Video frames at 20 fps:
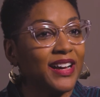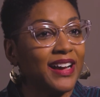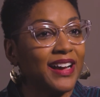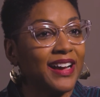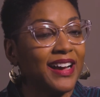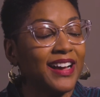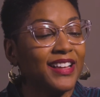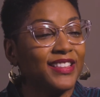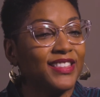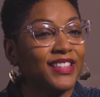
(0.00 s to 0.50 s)

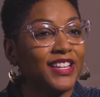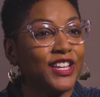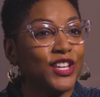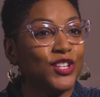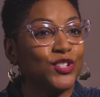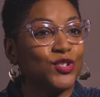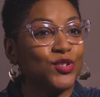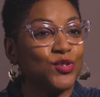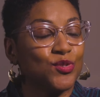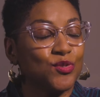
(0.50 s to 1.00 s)
I, I think
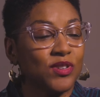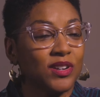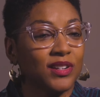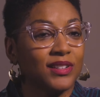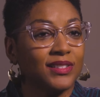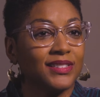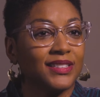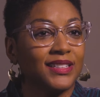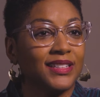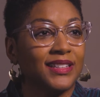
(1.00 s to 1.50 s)

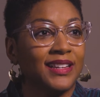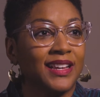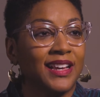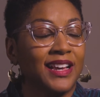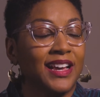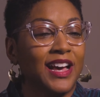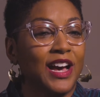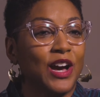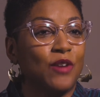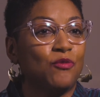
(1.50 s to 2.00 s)
historically,
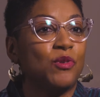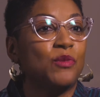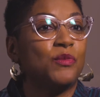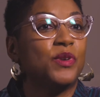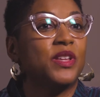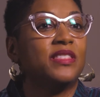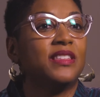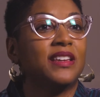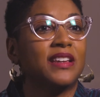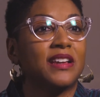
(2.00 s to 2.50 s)
uh, when
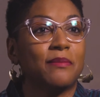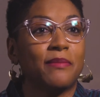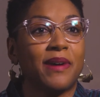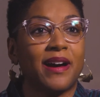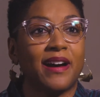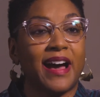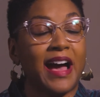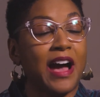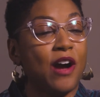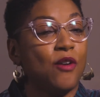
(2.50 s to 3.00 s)
we think
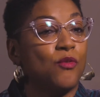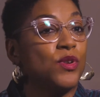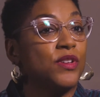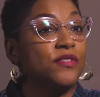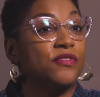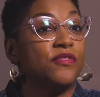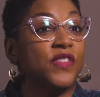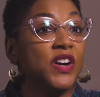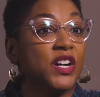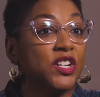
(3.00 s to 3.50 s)
about how we
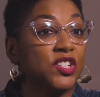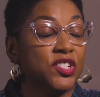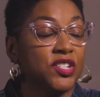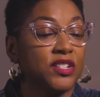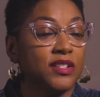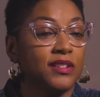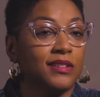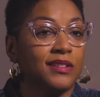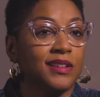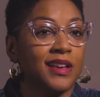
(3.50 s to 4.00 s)

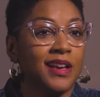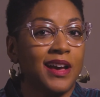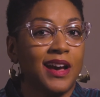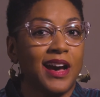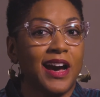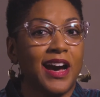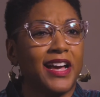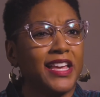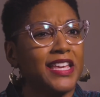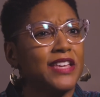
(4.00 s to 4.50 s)
functioned,
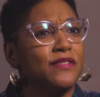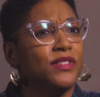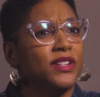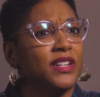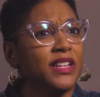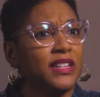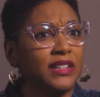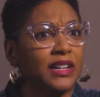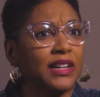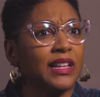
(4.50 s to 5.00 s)
uh, even
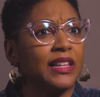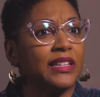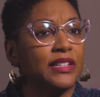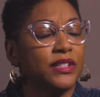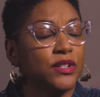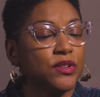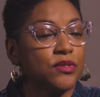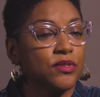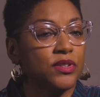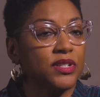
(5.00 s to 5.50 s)
in a
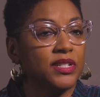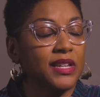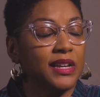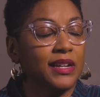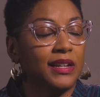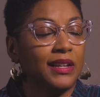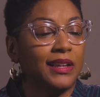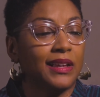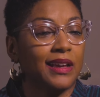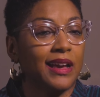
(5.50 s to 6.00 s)
clinical
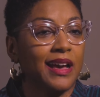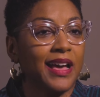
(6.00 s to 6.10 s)
setting